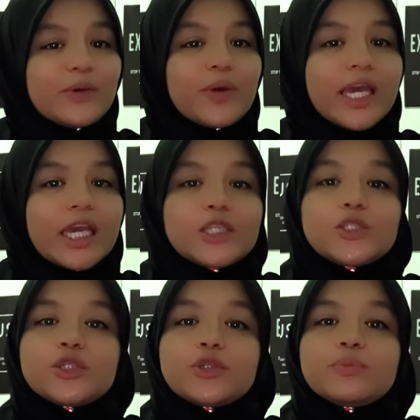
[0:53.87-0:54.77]
way
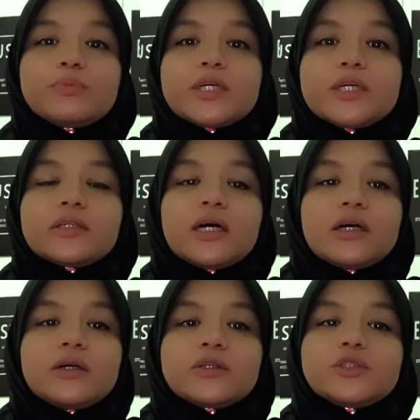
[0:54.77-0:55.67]
to
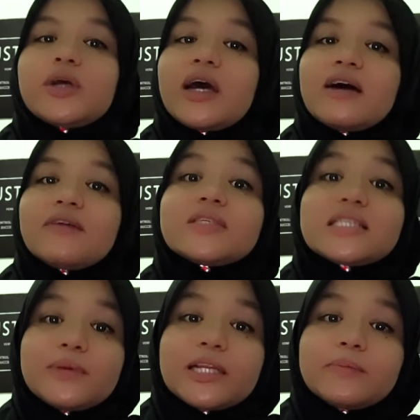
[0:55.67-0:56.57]
have
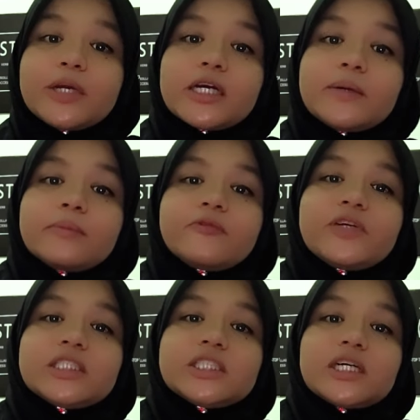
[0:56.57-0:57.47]
similar breakout
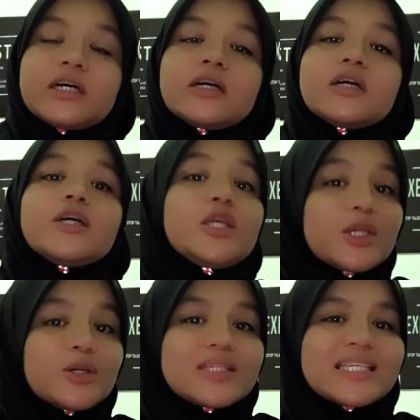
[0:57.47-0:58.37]
feature
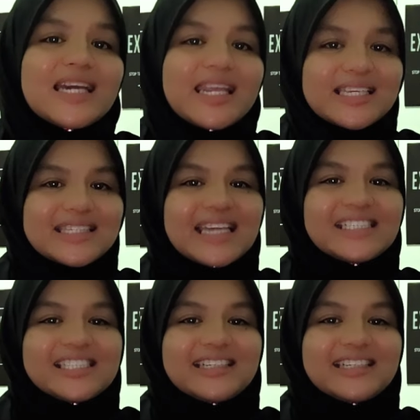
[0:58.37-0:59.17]
using an extension.